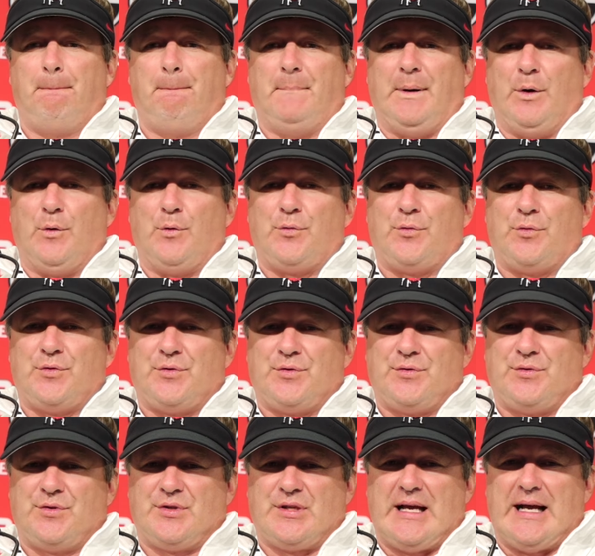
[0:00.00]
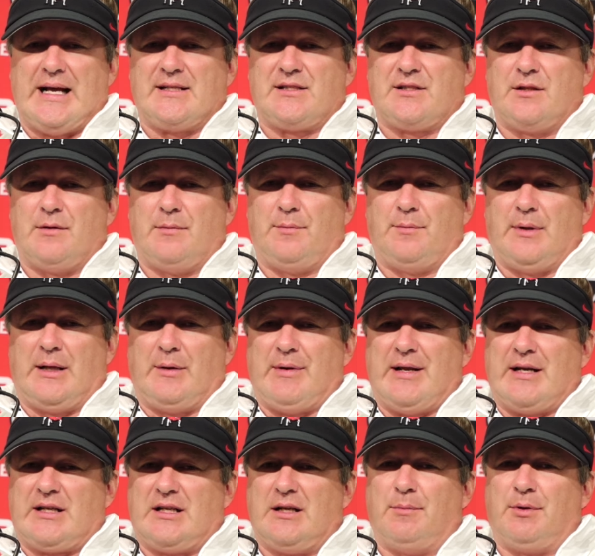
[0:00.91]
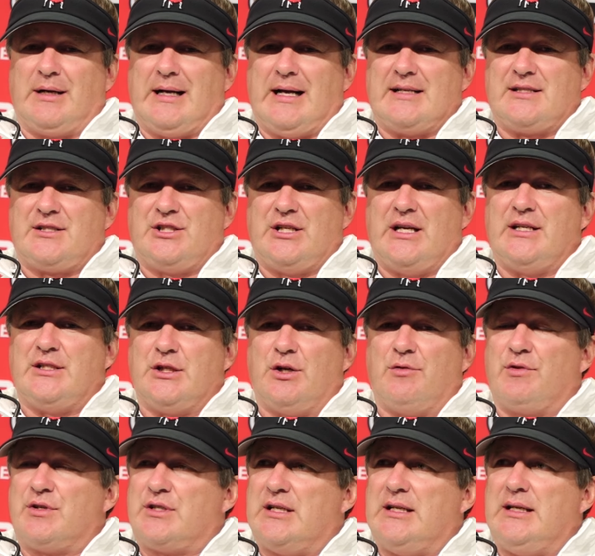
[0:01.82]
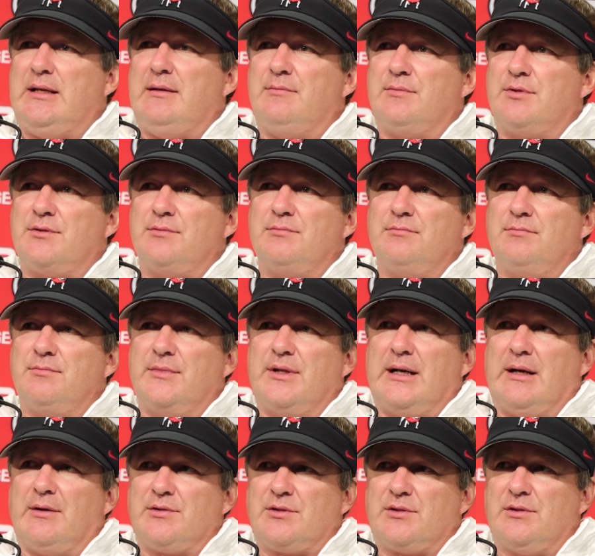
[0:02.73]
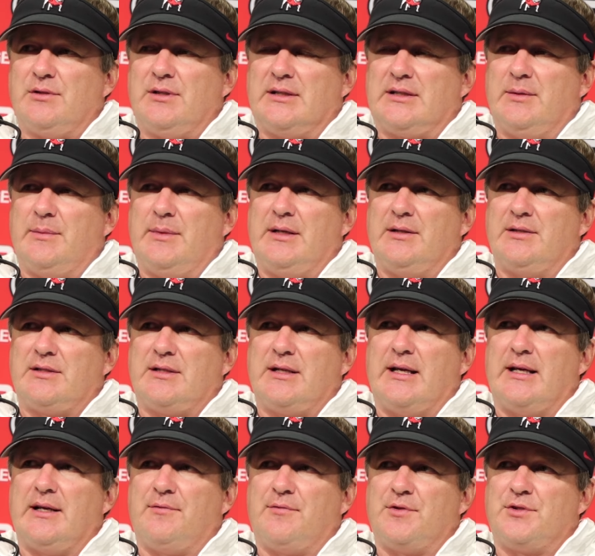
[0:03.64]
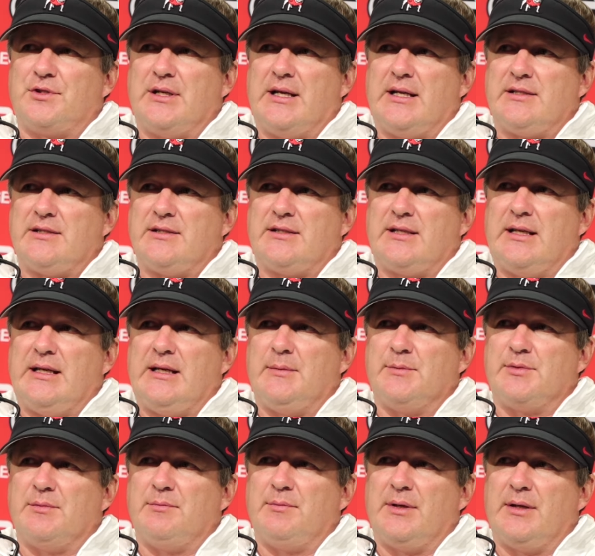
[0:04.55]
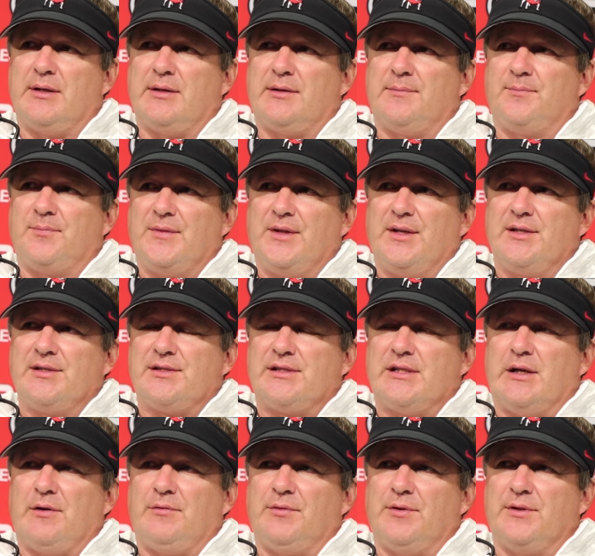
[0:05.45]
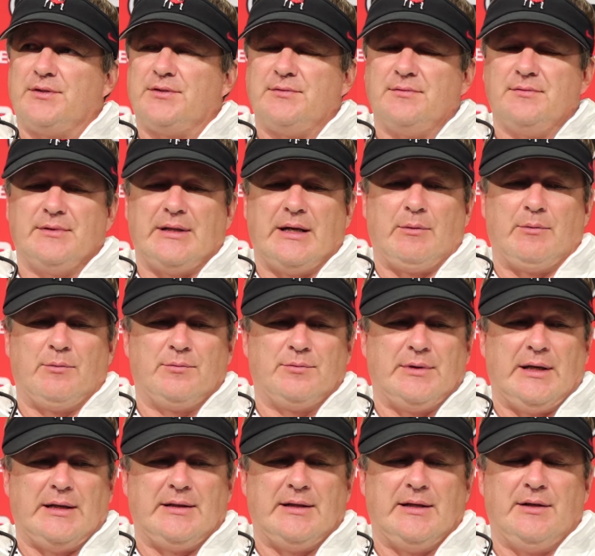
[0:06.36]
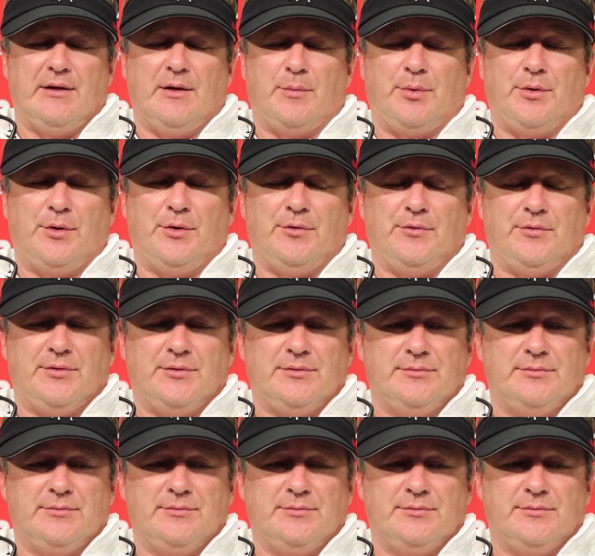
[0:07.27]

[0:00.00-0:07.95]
both sides of the play, we had a couple guys change over teams. That I was going to let them eat steak for changing teams and being selfless. They didn't approve.